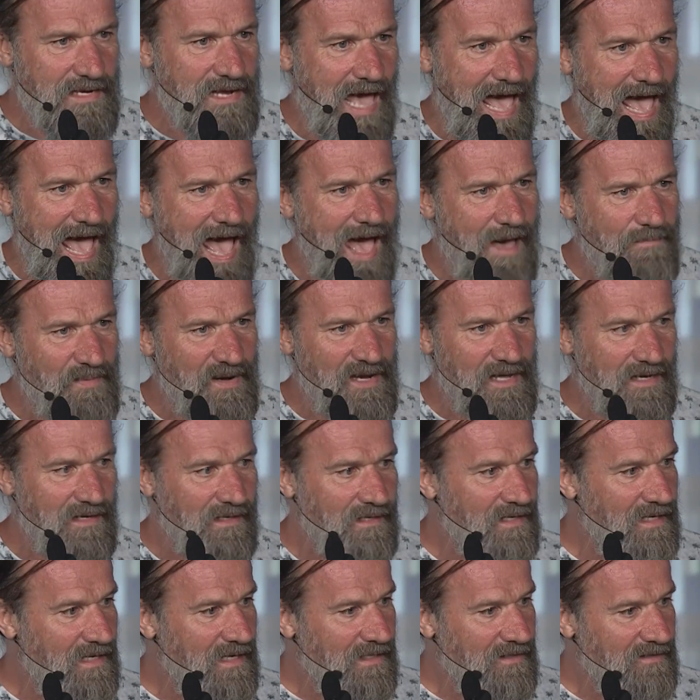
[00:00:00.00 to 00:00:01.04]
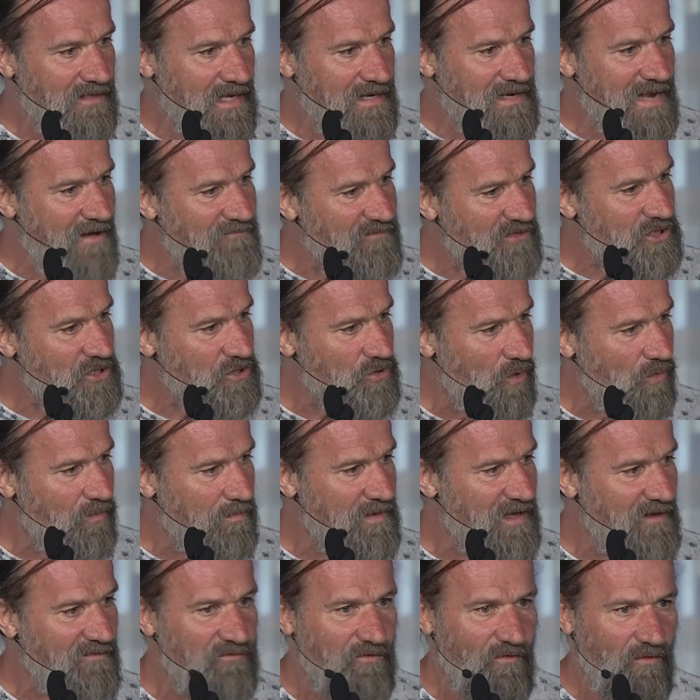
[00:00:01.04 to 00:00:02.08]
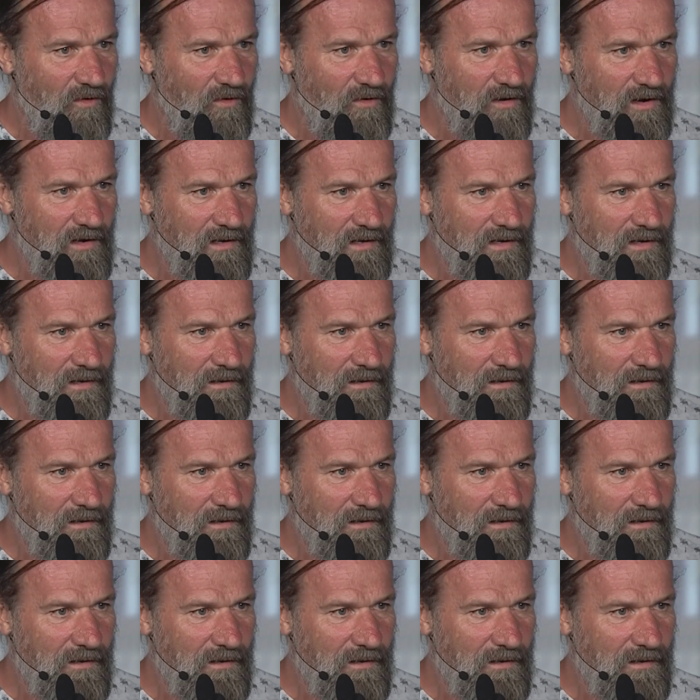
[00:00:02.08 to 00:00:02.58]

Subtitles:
happening, they never saw before.